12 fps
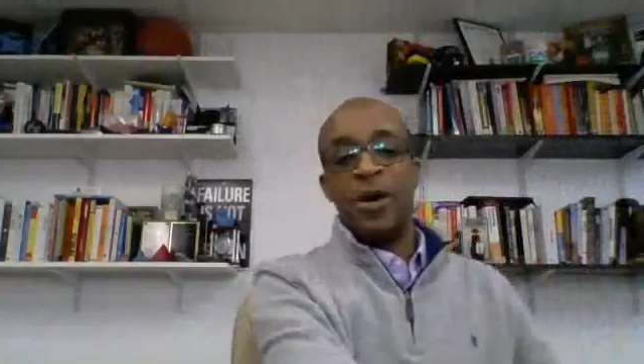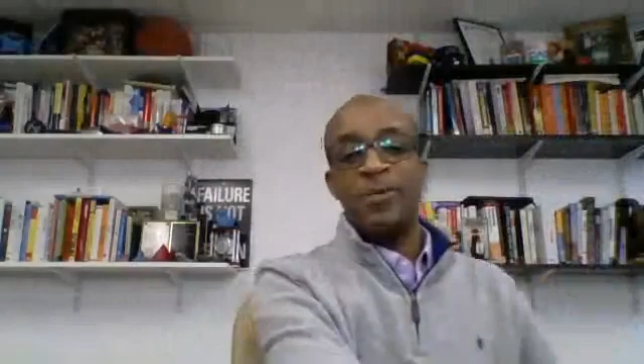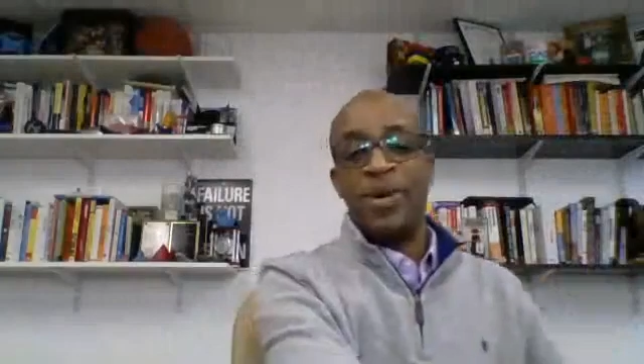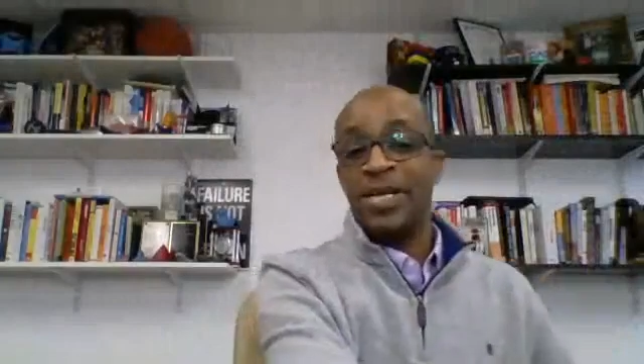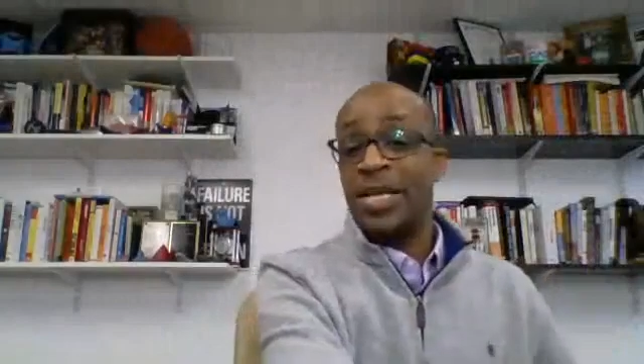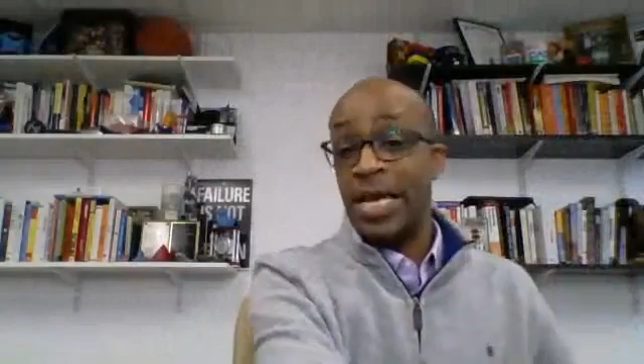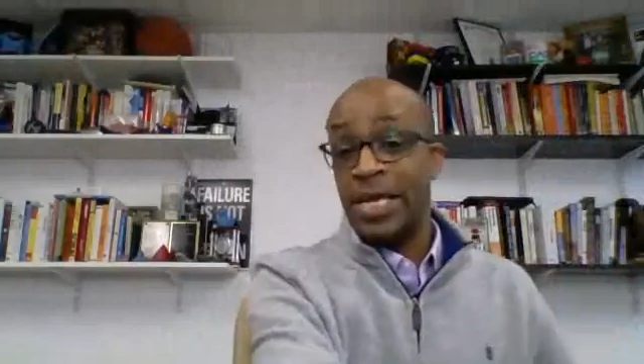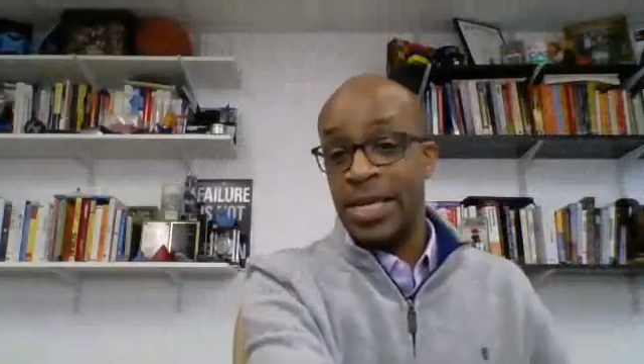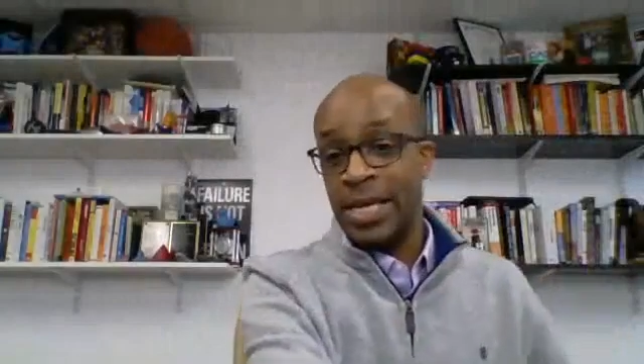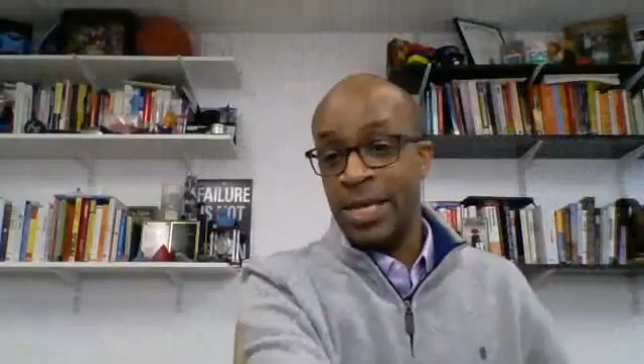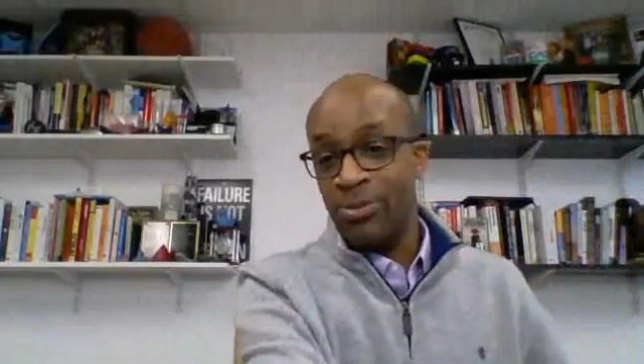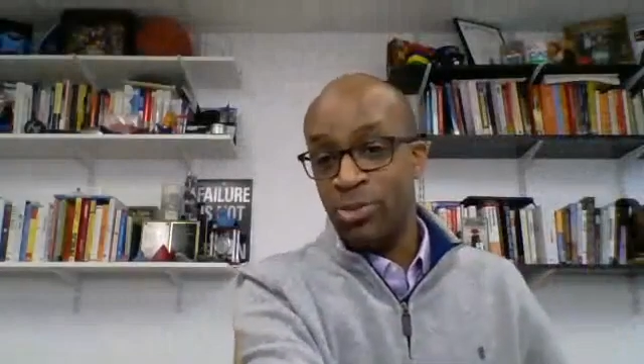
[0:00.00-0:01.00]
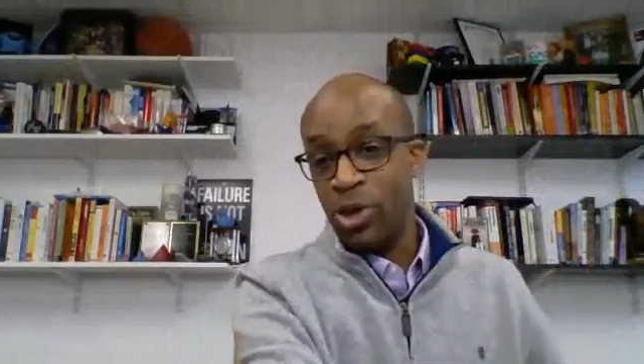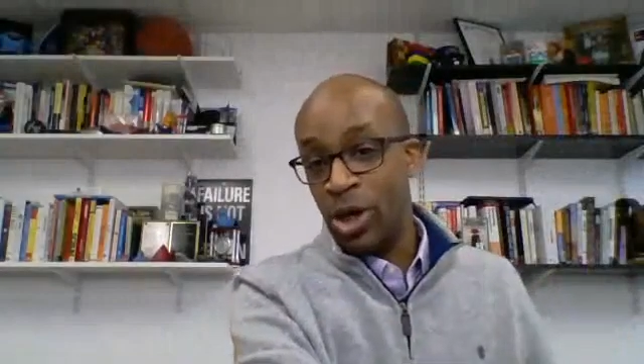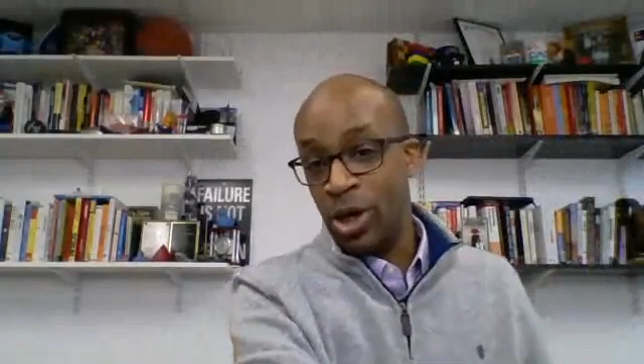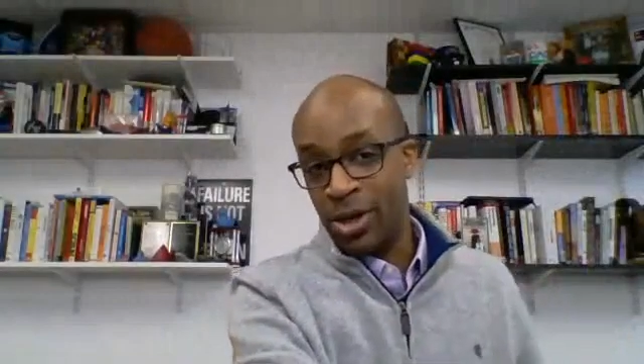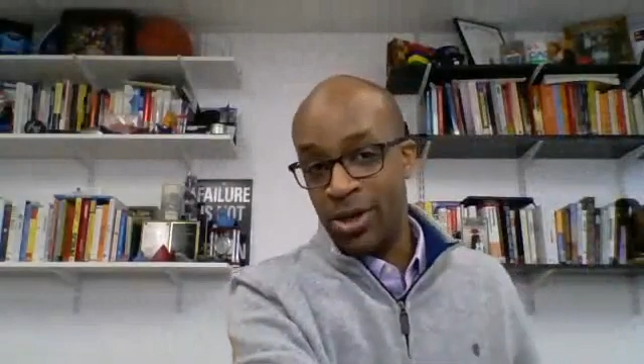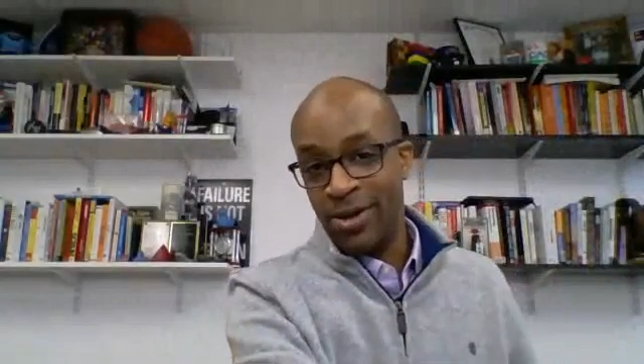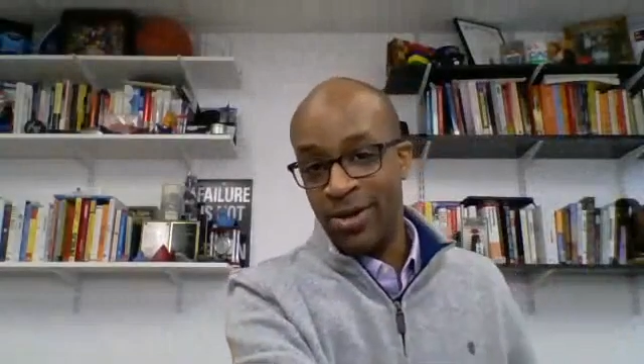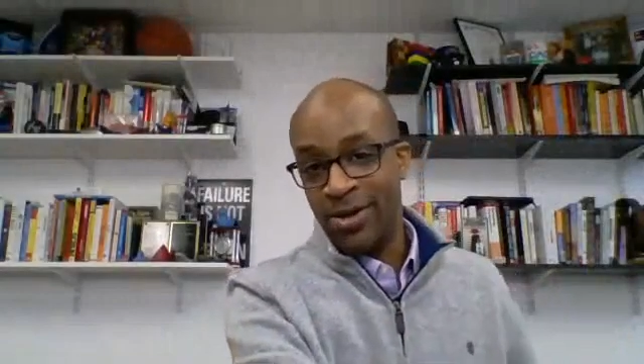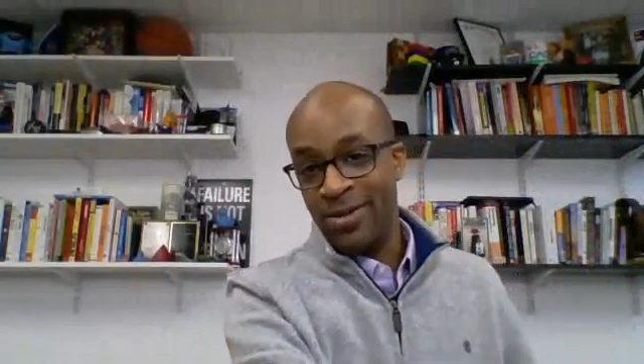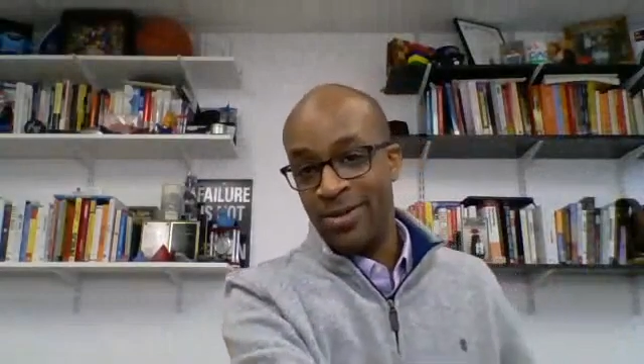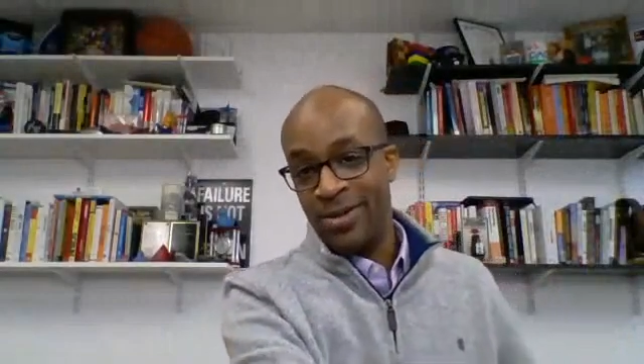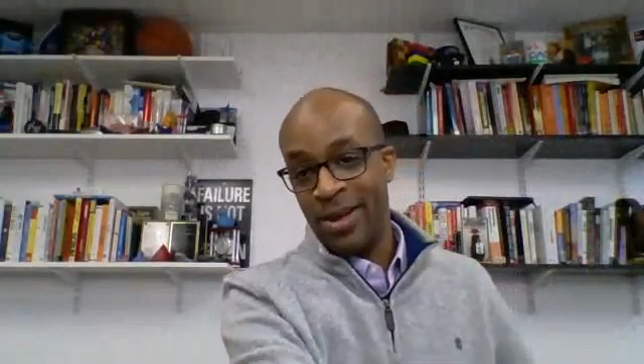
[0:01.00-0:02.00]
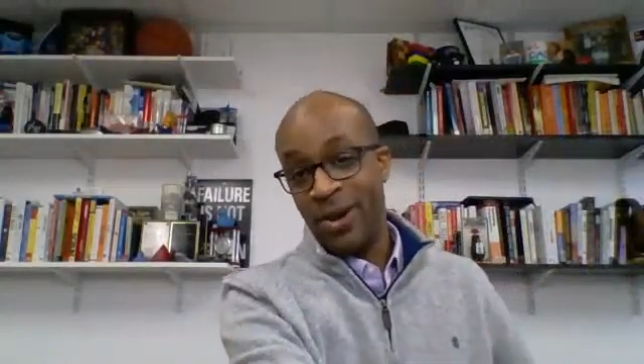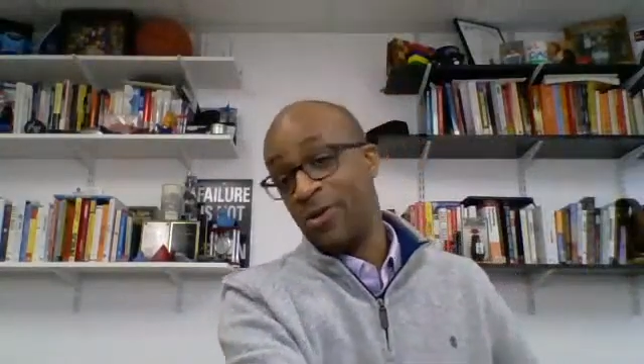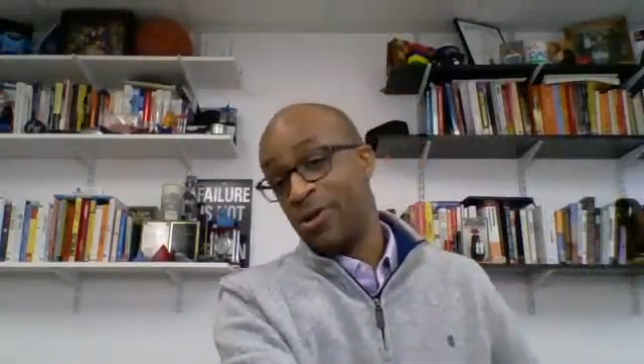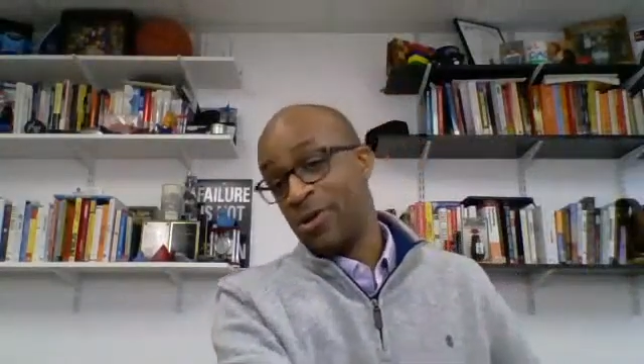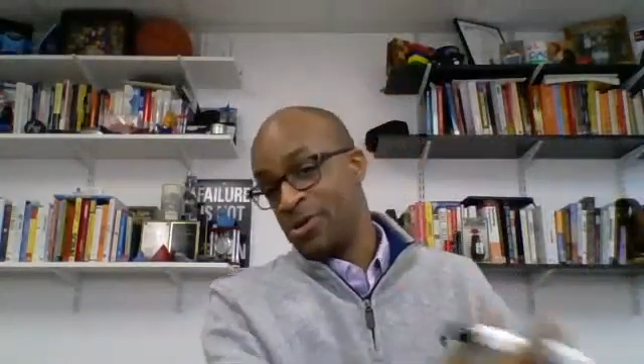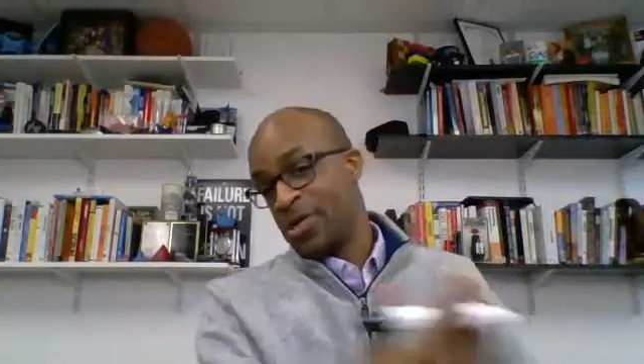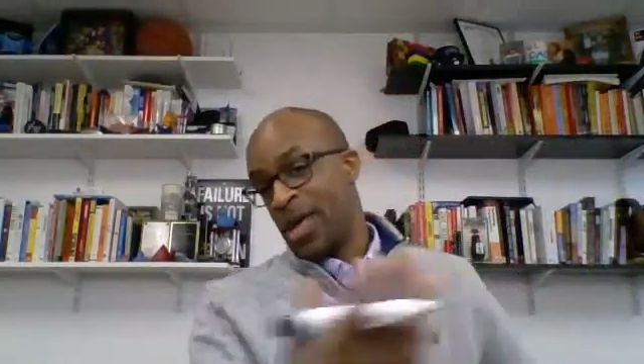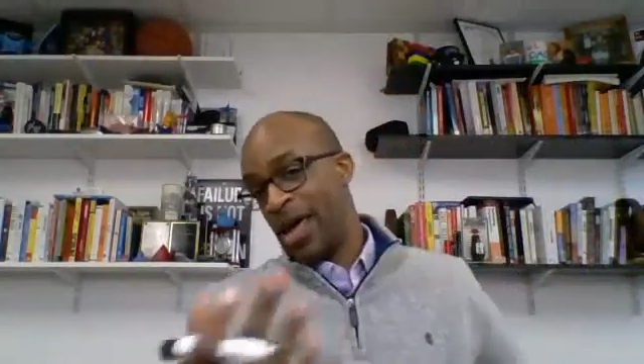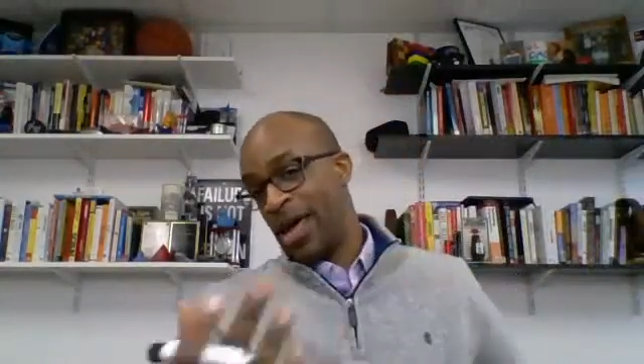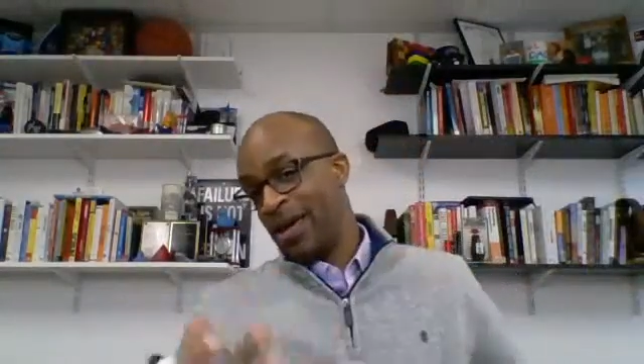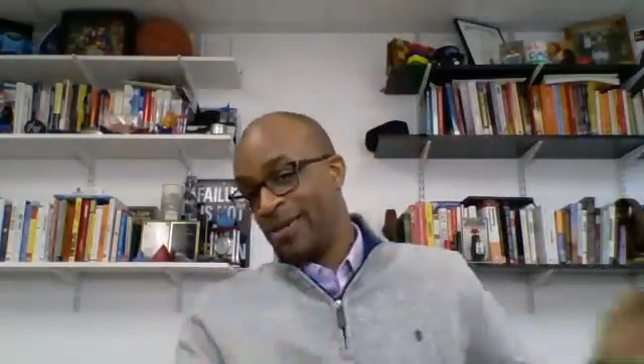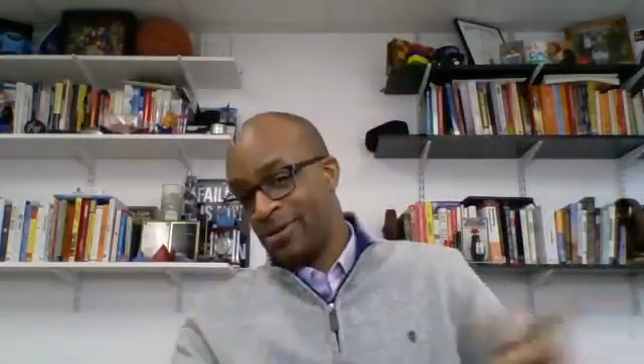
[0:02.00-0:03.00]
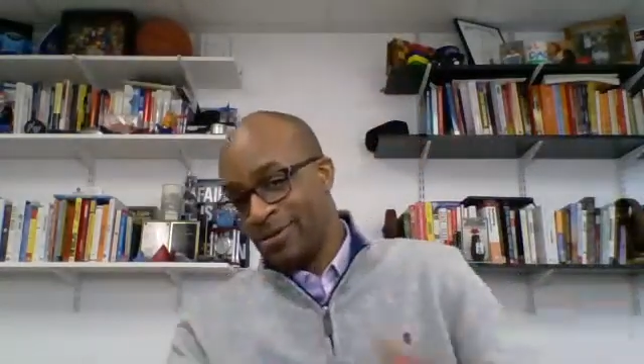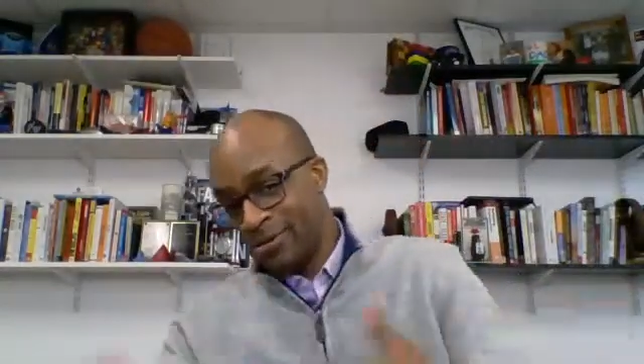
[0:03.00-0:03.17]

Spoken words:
Very politely in the book, they don't use A.